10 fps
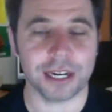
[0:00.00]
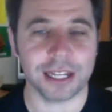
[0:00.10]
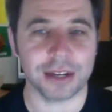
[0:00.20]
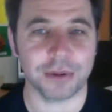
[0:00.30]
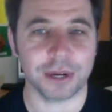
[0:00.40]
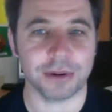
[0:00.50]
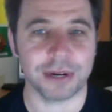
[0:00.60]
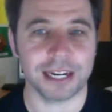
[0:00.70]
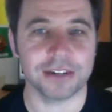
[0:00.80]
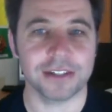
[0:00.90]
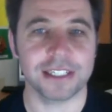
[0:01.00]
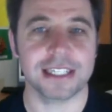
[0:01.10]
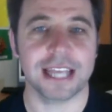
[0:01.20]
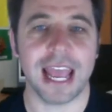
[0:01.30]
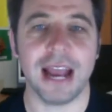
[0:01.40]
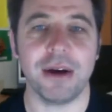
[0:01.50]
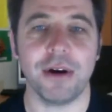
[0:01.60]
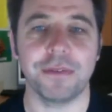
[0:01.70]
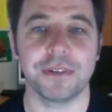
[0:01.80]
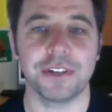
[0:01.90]
another quick one, Alois, is how
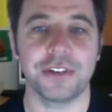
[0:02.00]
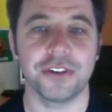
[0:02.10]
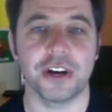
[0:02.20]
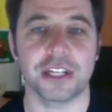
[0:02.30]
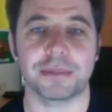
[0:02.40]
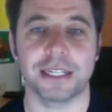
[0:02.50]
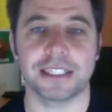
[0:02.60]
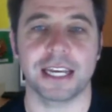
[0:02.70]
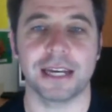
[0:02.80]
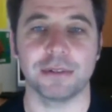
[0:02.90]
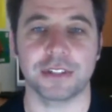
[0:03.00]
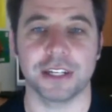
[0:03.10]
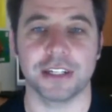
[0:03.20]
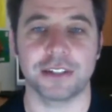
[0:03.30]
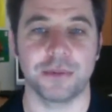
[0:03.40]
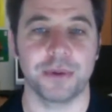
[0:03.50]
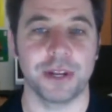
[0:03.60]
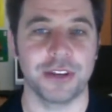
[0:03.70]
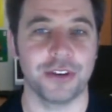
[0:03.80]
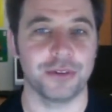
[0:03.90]
often did you guys play table tennis
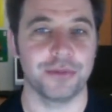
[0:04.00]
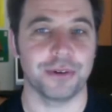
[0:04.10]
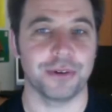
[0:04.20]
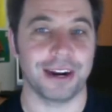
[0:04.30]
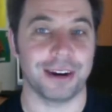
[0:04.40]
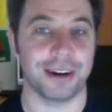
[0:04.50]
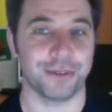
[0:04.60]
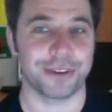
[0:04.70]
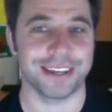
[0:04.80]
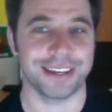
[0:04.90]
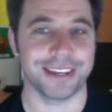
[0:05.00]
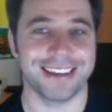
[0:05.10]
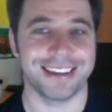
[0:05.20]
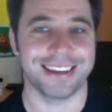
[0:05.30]
when you were a rookie?